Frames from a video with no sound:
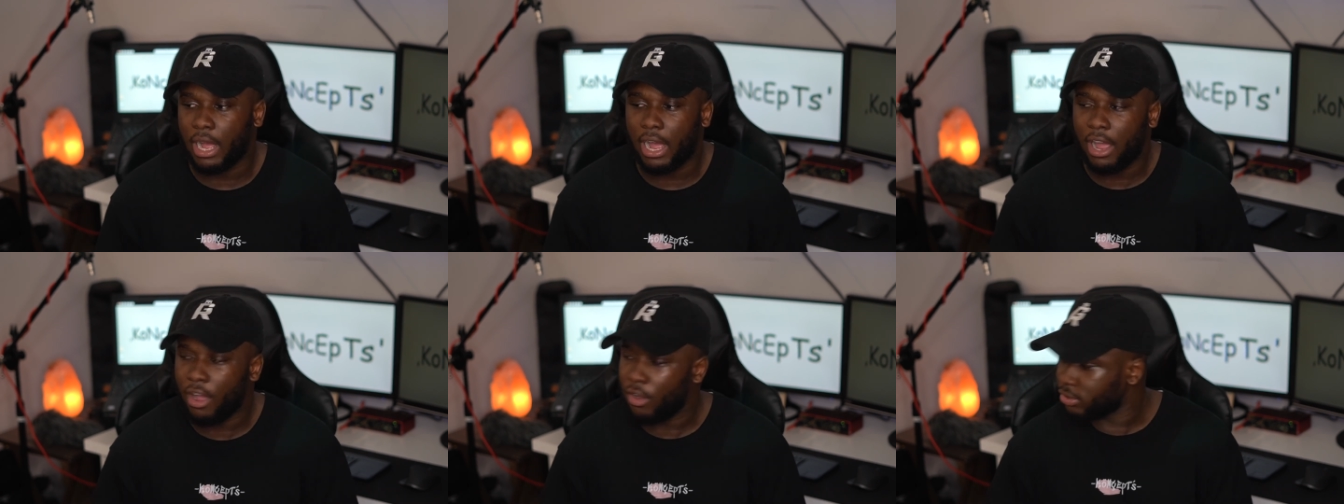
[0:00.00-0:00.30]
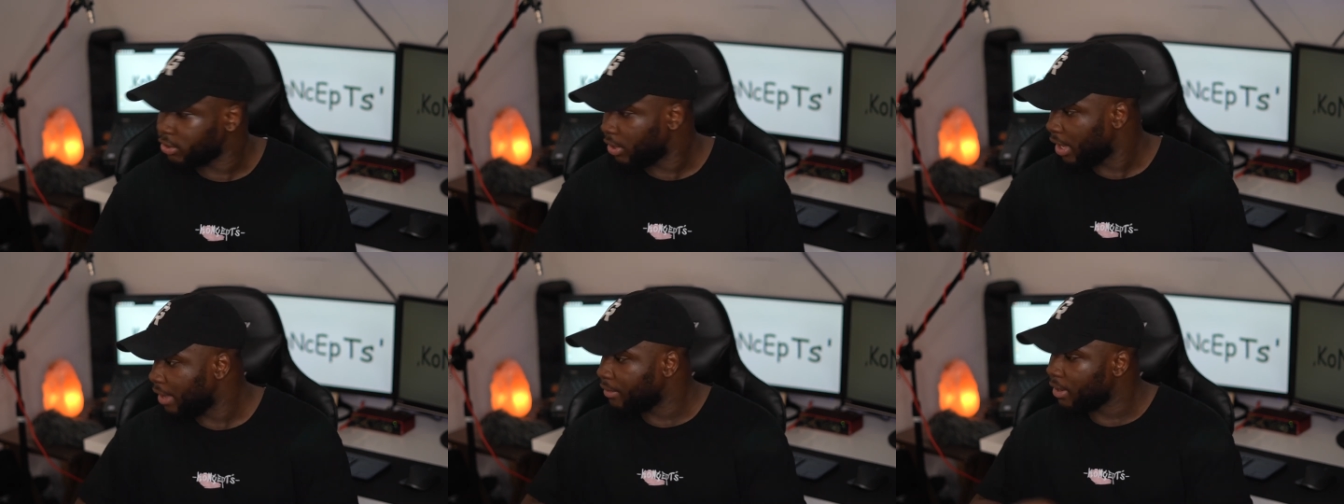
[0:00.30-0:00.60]
I
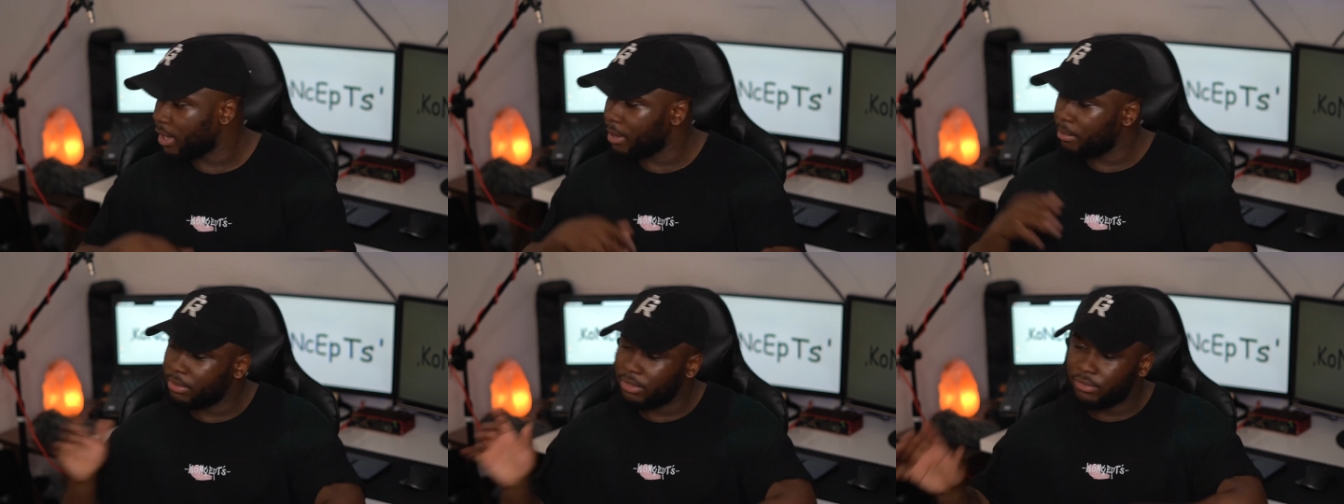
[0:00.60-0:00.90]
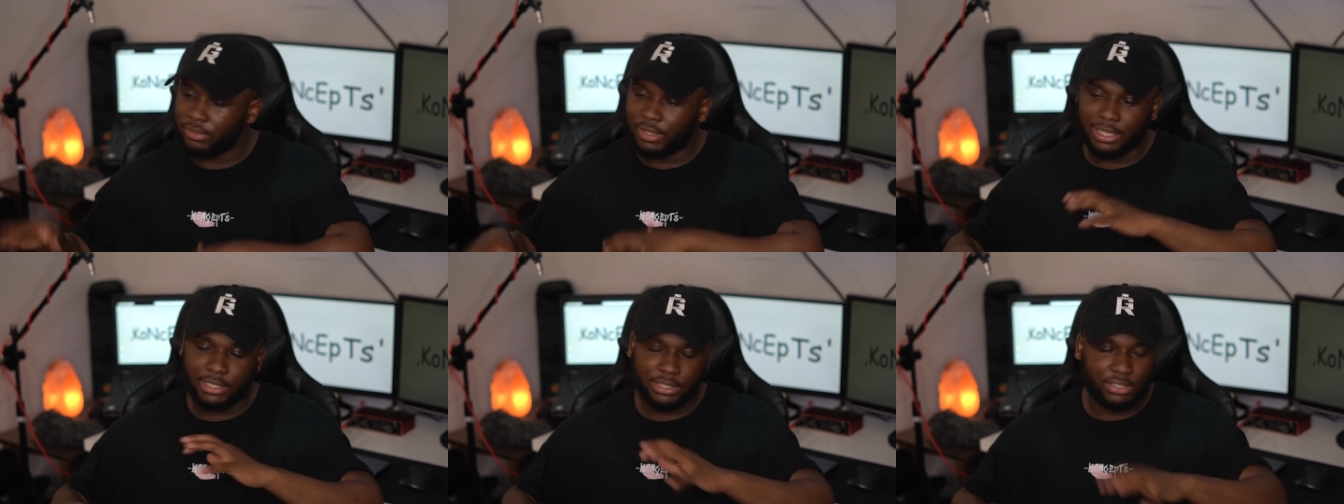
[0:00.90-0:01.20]
also have a couple of
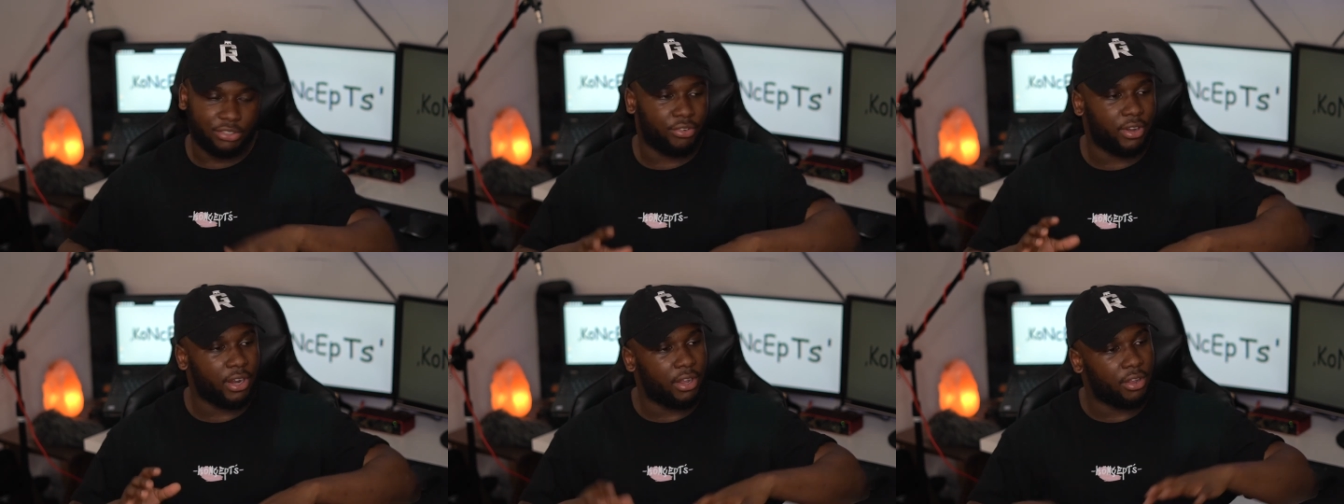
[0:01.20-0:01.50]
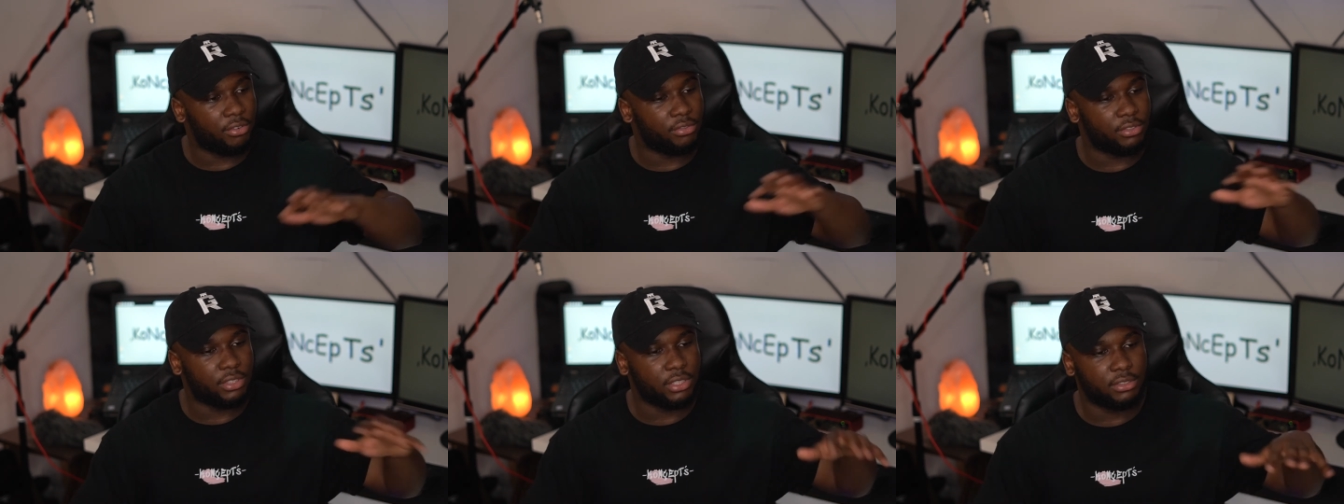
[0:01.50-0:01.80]
lights
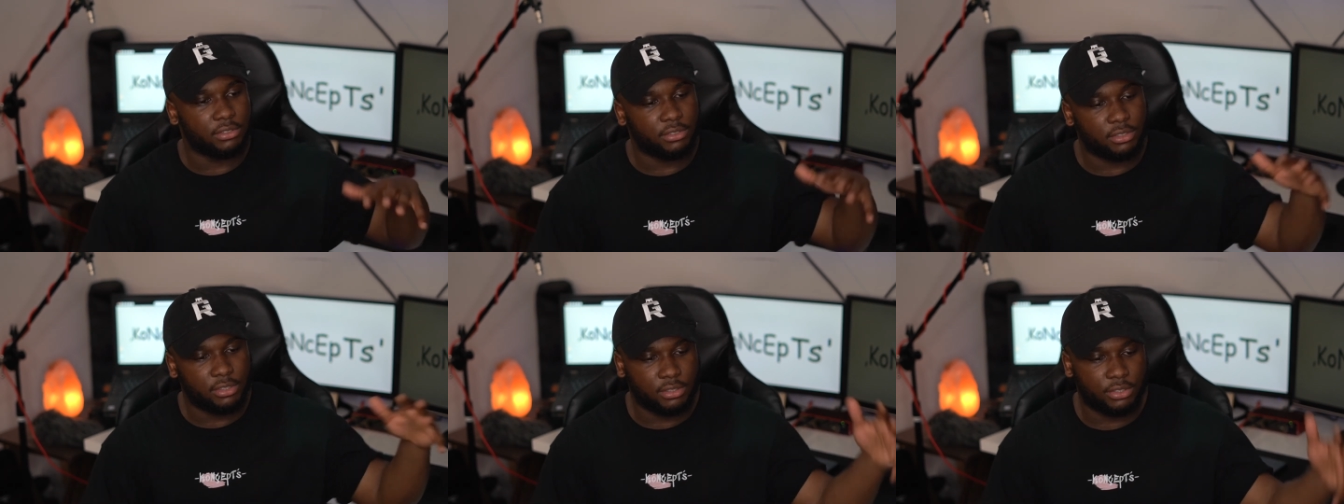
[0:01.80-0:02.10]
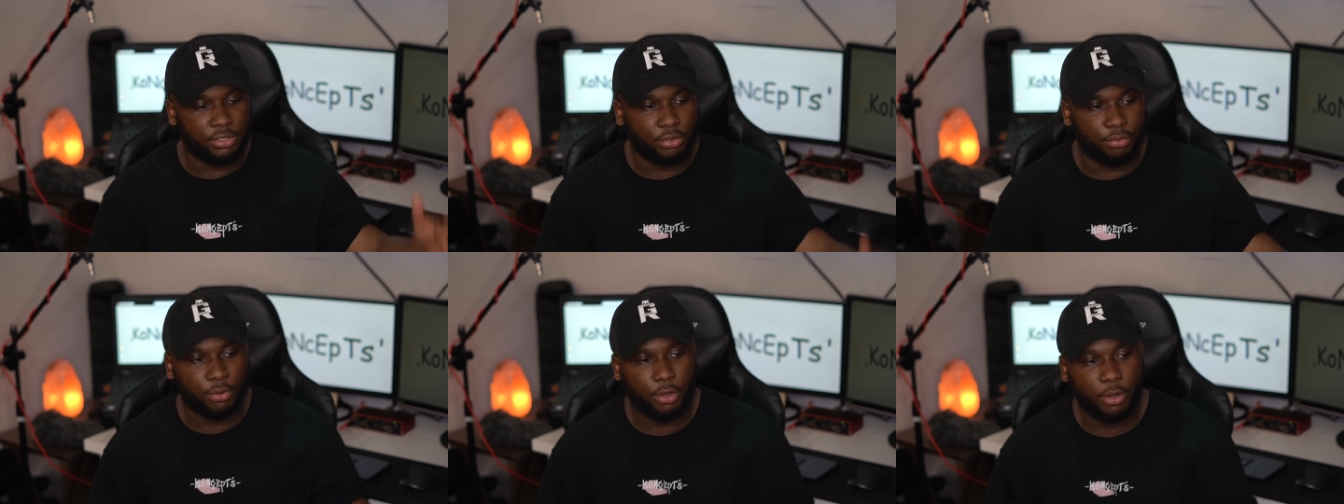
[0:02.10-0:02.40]
around
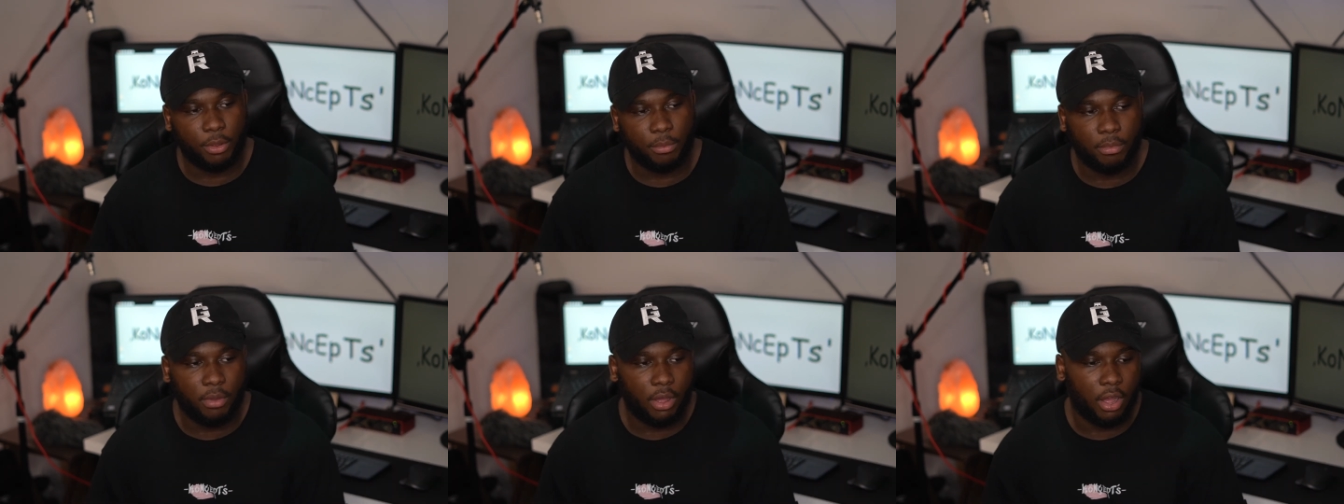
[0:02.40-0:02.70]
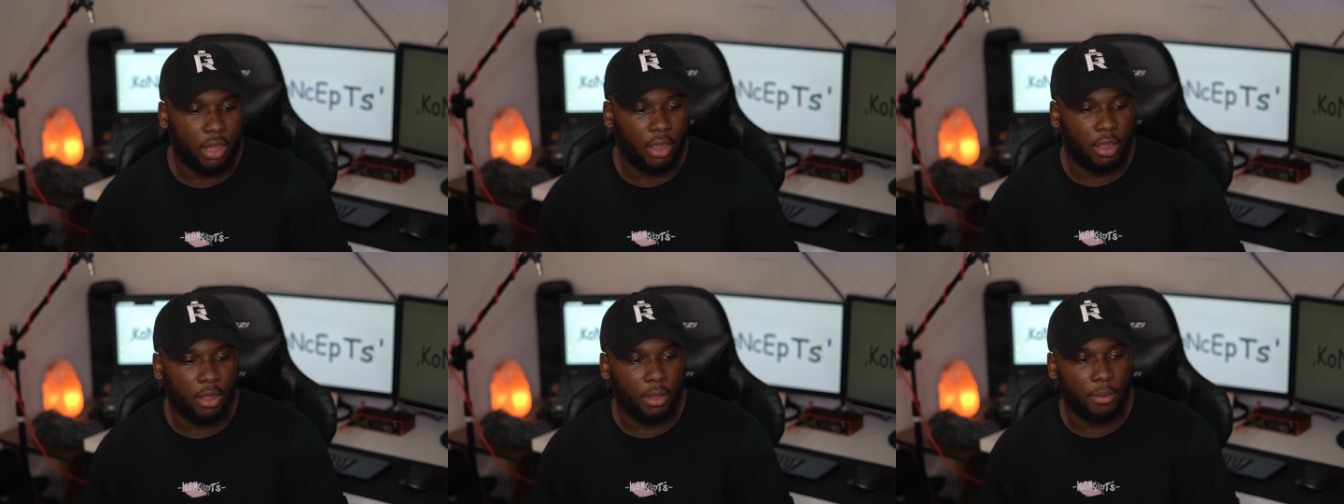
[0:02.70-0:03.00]
the room
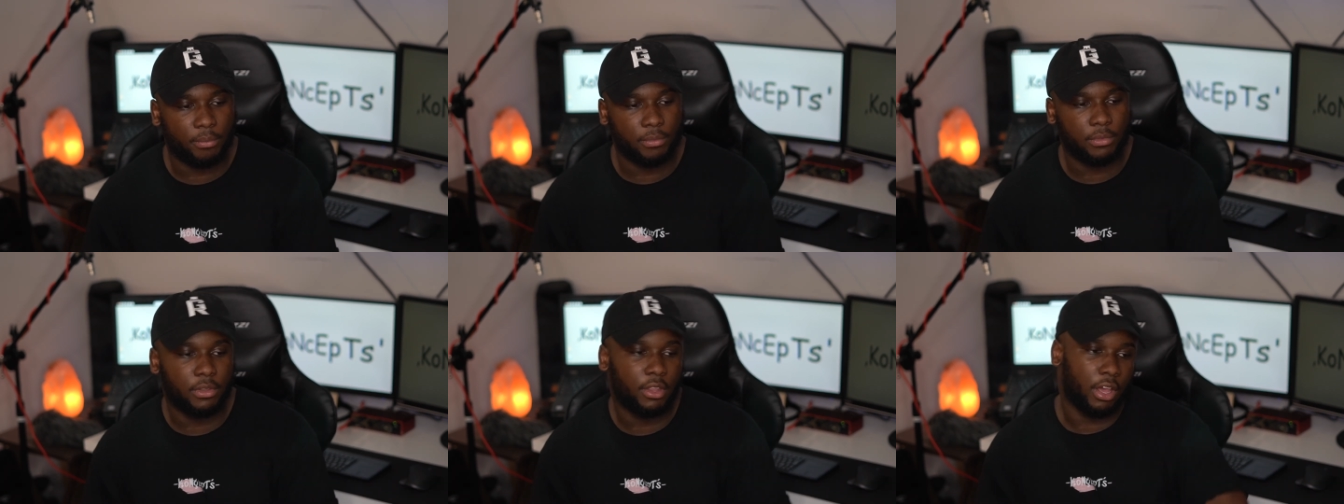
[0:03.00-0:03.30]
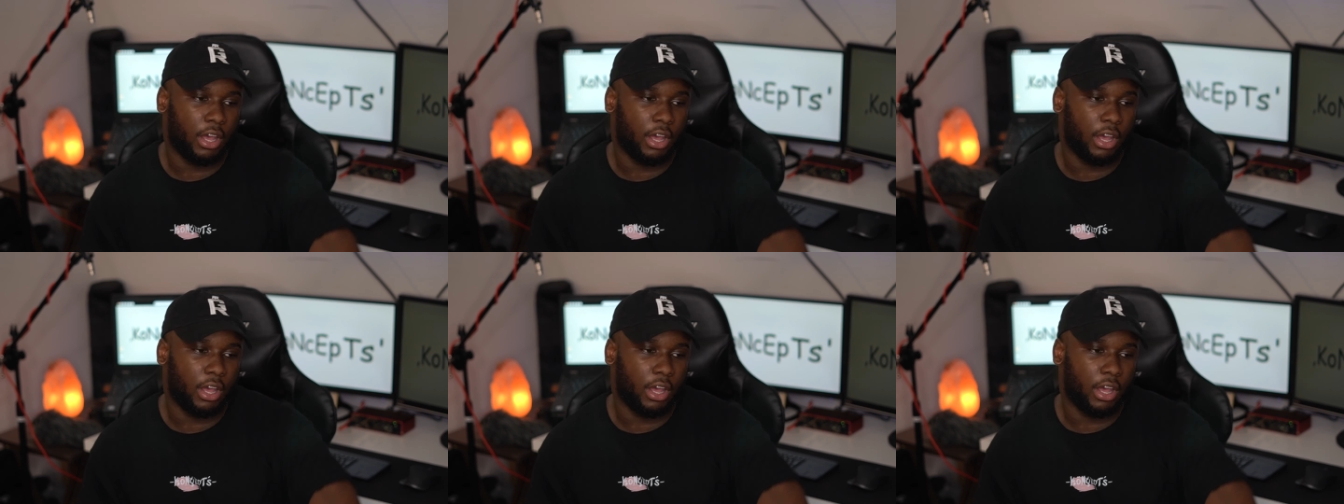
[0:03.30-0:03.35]
on